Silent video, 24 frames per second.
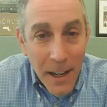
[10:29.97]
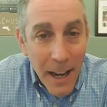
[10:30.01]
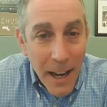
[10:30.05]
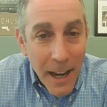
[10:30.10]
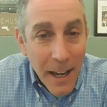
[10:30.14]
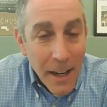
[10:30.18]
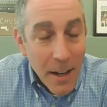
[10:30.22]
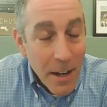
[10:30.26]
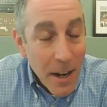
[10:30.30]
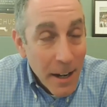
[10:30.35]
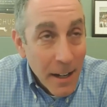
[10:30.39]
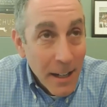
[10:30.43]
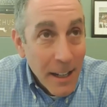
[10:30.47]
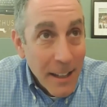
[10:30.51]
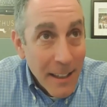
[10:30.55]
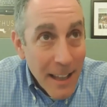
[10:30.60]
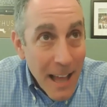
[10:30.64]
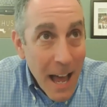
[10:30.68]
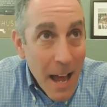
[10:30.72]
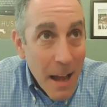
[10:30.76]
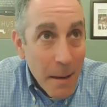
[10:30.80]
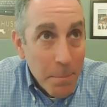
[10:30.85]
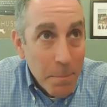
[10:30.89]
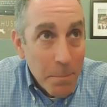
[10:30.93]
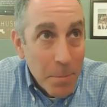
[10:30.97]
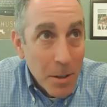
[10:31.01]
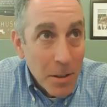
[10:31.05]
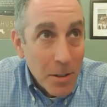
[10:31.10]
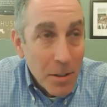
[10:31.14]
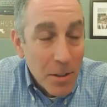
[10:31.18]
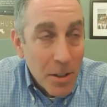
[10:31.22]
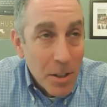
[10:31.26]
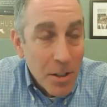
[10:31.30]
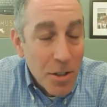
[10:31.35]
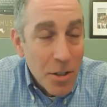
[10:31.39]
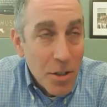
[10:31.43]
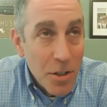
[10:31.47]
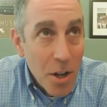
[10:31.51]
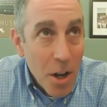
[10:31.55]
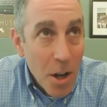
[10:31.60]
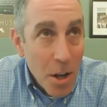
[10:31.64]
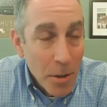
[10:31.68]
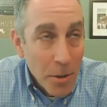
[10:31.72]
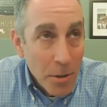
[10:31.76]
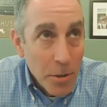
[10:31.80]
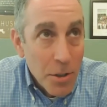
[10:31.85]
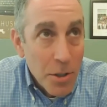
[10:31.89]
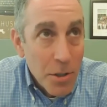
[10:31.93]
And not only that, but the
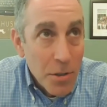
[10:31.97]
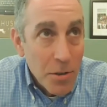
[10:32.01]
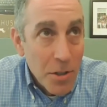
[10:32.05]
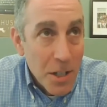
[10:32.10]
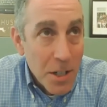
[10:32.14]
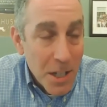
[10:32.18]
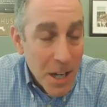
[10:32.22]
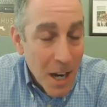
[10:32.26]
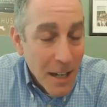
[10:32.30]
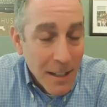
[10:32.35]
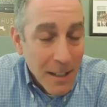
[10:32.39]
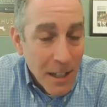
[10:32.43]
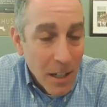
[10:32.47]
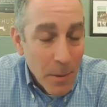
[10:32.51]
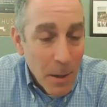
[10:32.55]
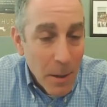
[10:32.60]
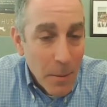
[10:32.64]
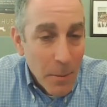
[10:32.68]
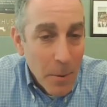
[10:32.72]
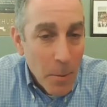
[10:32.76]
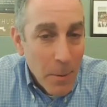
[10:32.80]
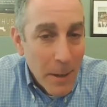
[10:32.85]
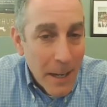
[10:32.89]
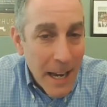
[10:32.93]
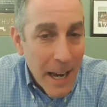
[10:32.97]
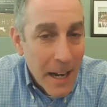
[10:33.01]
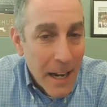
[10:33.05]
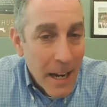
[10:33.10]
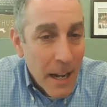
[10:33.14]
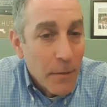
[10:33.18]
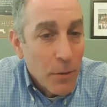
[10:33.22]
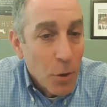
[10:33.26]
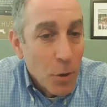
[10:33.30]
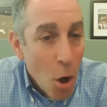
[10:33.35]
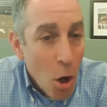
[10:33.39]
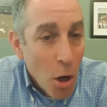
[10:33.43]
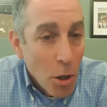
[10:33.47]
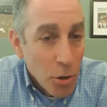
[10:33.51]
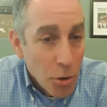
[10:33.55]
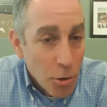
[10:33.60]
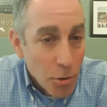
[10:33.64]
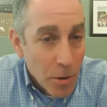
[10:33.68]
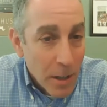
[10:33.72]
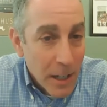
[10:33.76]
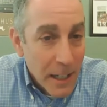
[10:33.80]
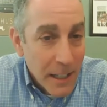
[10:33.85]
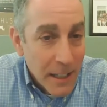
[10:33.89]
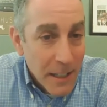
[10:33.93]
tunnels are designed in a way where we can't have long
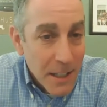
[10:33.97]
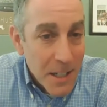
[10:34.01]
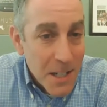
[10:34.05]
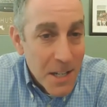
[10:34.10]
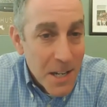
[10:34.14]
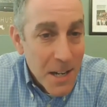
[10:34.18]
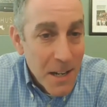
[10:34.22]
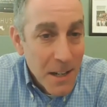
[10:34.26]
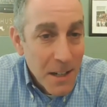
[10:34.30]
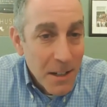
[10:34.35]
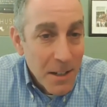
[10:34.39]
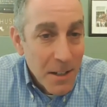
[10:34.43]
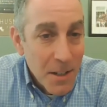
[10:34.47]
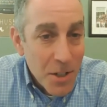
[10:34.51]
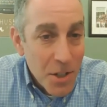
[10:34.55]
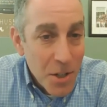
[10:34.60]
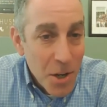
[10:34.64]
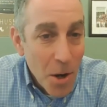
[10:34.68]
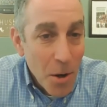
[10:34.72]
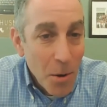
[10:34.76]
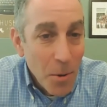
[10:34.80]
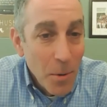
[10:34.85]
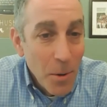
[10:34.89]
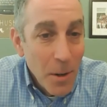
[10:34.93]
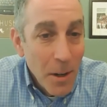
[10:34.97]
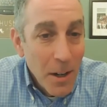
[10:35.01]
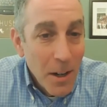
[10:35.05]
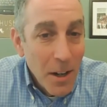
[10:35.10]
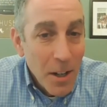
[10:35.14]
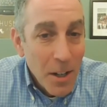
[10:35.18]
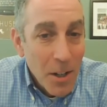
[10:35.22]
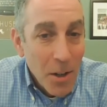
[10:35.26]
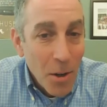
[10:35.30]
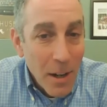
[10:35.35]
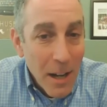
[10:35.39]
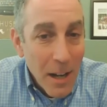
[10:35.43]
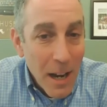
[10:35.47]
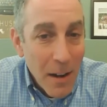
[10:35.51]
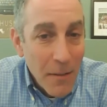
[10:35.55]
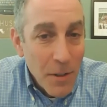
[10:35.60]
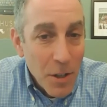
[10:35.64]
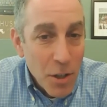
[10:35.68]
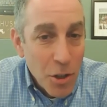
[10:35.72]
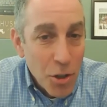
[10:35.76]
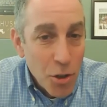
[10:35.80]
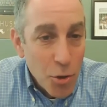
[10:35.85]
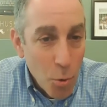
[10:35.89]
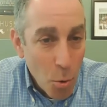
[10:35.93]
trains. So, you know, you have
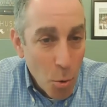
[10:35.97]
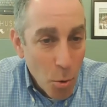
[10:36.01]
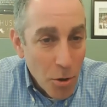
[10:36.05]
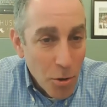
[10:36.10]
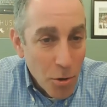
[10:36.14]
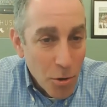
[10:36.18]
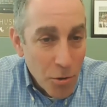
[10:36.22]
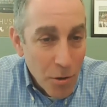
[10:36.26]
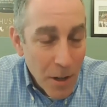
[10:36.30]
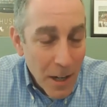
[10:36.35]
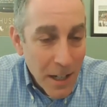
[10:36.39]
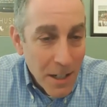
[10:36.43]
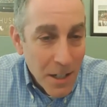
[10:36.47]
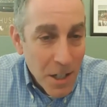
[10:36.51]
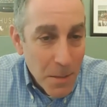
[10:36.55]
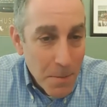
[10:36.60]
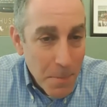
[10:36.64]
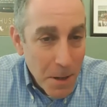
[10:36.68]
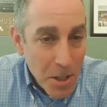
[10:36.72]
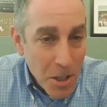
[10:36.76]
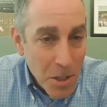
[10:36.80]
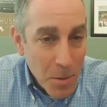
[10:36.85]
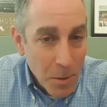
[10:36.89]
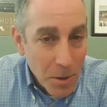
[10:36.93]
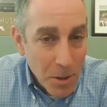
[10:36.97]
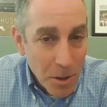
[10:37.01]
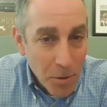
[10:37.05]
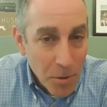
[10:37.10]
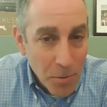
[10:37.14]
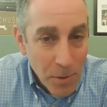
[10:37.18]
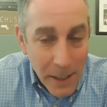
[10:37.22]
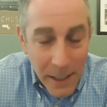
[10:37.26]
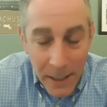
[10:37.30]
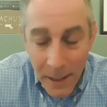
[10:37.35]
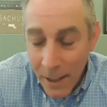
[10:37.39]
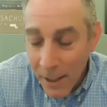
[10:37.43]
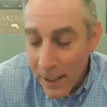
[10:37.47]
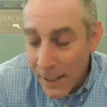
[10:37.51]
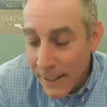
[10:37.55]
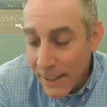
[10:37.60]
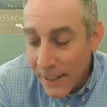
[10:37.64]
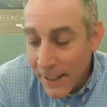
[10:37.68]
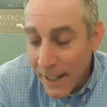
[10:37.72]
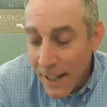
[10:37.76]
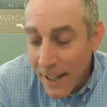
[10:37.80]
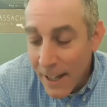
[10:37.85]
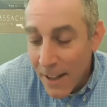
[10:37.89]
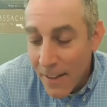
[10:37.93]
these shorter trains, especially with the Green Line,
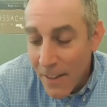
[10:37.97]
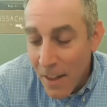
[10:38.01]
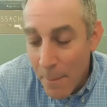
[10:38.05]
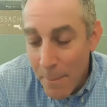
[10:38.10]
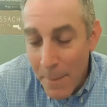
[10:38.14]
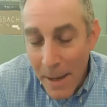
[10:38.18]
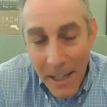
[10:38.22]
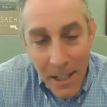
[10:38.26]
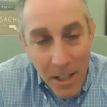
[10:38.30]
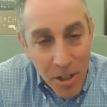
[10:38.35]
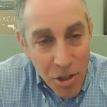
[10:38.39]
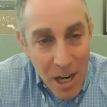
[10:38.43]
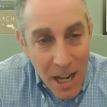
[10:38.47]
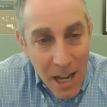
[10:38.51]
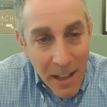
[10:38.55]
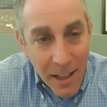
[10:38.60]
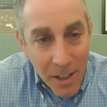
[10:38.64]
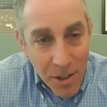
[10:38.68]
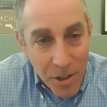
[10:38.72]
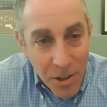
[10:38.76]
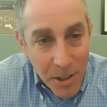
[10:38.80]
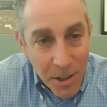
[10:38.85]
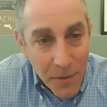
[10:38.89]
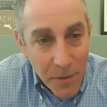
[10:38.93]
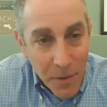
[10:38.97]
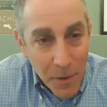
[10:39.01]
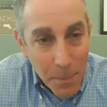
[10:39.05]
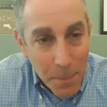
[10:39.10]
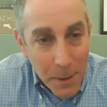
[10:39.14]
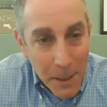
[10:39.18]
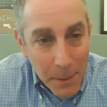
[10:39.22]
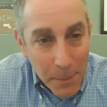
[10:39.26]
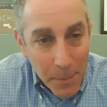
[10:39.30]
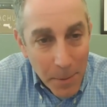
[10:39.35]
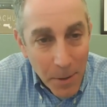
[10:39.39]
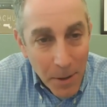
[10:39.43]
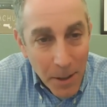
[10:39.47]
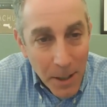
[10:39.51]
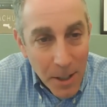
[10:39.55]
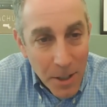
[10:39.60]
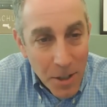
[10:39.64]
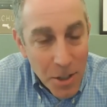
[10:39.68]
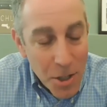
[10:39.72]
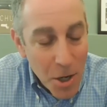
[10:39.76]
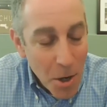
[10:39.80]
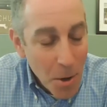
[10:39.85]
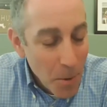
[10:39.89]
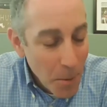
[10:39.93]
that make it challenging for people. And
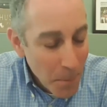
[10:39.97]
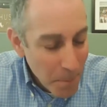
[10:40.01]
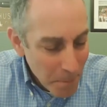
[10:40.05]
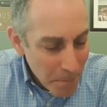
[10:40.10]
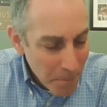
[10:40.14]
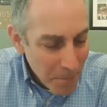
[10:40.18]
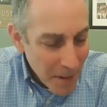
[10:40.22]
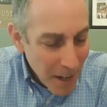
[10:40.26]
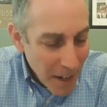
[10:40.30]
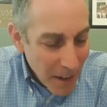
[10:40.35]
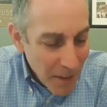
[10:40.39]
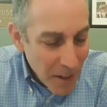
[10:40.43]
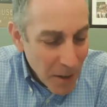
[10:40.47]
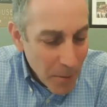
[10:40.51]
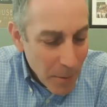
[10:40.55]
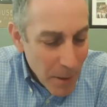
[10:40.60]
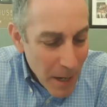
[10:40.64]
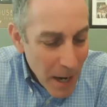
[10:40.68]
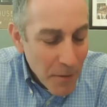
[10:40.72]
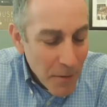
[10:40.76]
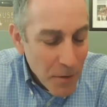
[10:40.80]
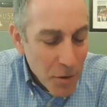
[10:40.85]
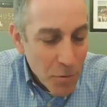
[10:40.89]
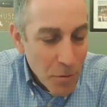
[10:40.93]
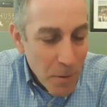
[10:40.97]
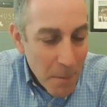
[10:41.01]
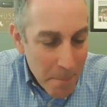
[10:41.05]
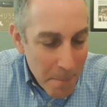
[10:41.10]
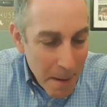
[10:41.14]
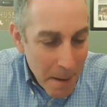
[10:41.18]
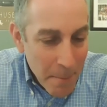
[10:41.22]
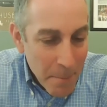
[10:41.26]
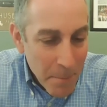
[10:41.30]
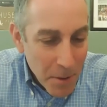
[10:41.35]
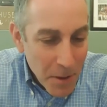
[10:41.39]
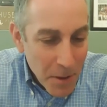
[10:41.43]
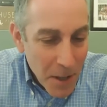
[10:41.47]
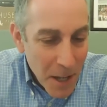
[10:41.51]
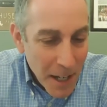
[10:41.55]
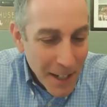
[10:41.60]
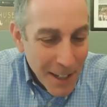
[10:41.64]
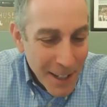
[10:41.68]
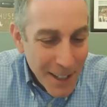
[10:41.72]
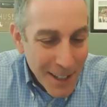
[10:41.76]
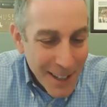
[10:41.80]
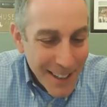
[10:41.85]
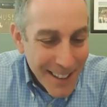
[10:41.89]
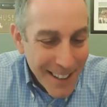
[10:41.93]
so I think we have to remember that
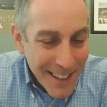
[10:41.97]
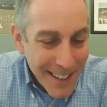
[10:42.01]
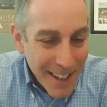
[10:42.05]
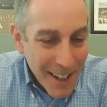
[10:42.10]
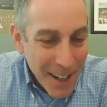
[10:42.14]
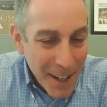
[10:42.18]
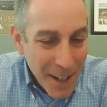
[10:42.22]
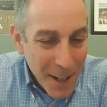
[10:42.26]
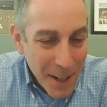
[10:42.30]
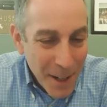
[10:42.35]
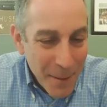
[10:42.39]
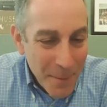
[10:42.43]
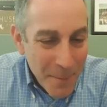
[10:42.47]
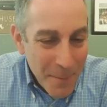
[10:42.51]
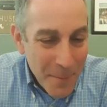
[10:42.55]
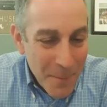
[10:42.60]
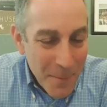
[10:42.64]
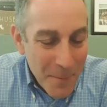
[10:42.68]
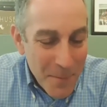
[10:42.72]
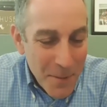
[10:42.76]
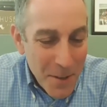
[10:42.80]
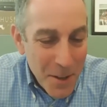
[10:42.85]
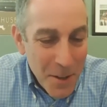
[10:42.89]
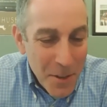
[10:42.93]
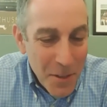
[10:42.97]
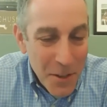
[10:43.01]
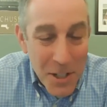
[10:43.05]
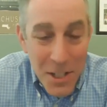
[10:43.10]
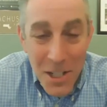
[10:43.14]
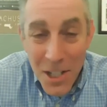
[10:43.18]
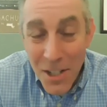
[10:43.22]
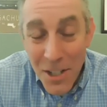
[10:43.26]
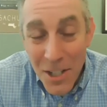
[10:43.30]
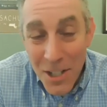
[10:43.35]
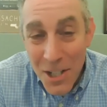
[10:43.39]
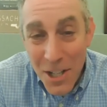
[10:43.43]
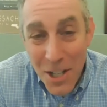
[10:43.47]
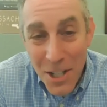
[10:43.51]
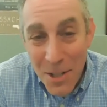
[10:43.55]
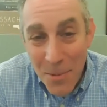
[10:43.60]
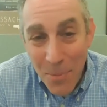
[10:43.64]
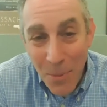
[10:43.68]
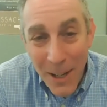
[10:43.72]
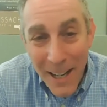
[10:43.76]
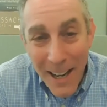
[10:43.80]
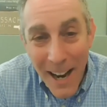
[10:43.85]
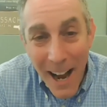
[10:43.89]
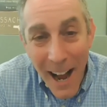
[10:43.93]
um, this is the system
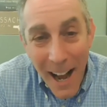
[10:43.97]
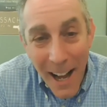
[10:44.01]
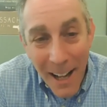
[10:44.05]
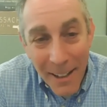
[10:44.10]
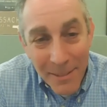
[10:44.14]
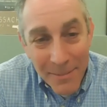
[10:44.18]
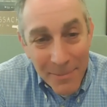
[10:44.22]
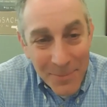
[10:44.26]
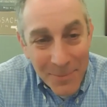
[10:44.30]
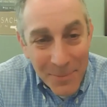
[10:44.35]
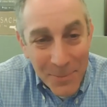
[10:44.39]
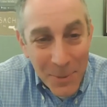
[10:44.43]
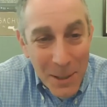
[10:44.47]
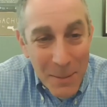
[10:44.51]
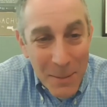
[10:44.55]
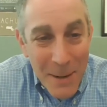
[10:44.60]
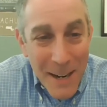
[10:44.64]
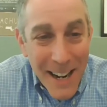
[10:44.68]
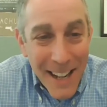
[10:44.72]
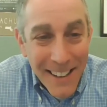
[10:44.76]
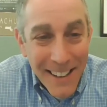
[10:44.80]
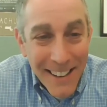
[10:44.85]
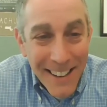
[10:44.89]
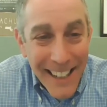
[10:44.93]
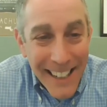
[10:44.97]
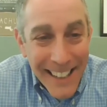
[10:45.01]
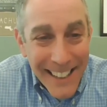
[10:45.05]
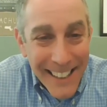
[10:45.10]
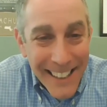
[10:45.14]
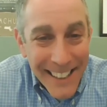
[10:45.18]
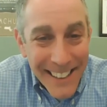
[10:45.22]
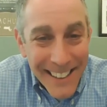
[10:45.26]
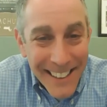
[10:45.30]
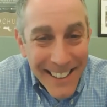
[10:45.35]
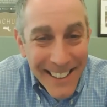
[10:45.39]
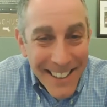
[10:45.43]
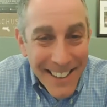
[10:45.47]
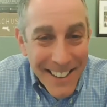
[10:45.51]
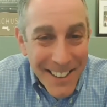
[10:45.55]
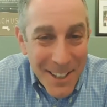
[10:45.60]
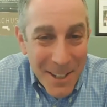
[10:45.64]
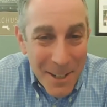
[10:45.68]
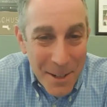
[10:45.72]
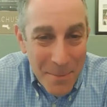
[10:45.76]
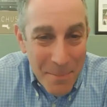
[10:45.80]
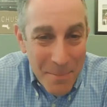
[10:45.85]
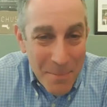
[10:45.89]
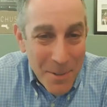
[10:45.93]
we got. We may not like it,
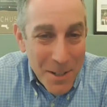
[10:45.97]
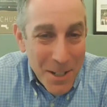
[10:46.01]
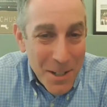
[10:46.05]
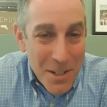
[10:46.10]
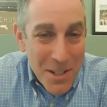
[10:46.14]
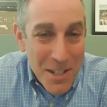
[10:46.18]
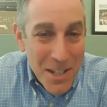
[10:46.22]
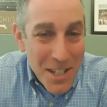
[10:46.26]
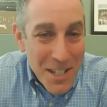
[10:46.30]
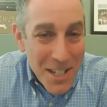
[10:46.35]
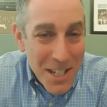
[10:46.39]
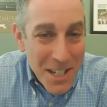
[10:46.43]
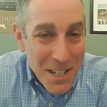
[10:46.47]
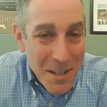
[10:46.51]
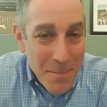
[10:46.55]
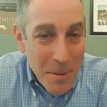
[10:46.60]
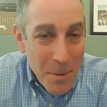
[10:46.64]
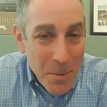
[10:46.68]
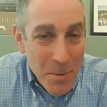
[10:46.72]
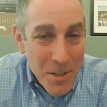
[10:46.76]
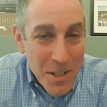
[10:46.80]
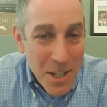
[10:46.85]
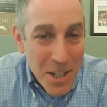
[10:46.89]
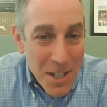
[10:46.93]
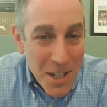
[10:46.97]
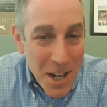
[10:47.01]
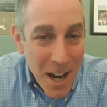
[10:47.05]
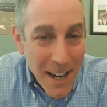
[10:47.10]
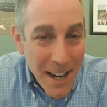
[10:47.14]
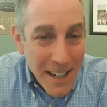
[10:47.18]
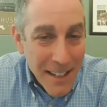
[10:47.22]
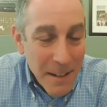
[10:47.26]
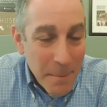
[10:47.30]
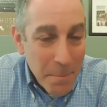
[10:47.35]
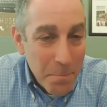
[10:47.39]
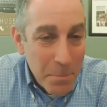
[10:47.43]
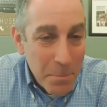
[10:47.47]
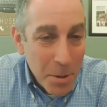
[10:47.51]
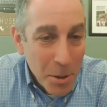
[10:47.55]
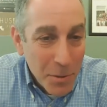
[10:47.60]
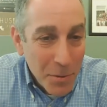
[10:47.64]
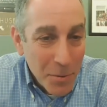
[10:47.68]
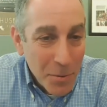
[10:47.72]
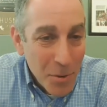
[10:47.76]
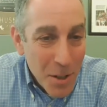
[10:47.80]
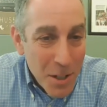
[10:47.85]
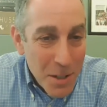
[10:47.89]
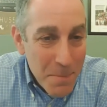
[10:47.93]
um, but it is the system that was designed and built
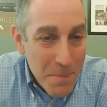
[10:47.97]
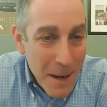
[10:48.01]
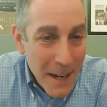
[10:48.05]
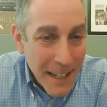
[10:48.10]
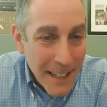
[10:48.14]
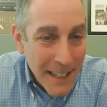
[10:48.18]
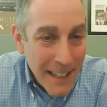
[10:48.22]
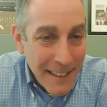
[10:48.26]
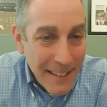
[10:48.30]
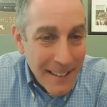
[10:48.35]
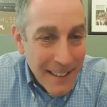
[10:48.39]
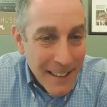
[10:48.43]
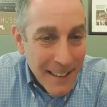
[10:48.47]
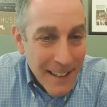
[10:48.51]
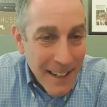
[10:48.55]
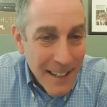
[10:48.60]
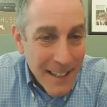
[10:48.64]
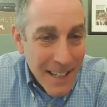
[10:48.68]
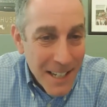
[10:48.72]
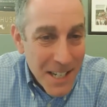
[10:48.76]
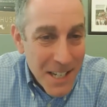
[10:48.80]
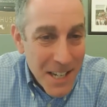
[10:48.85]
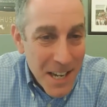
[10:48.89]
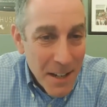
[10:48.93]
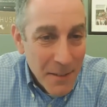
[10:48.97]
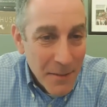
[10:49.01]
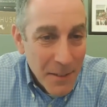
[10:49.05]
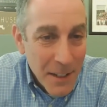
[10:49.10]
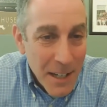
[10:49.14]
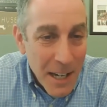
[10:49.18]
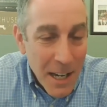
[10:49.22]
for us back in 1897.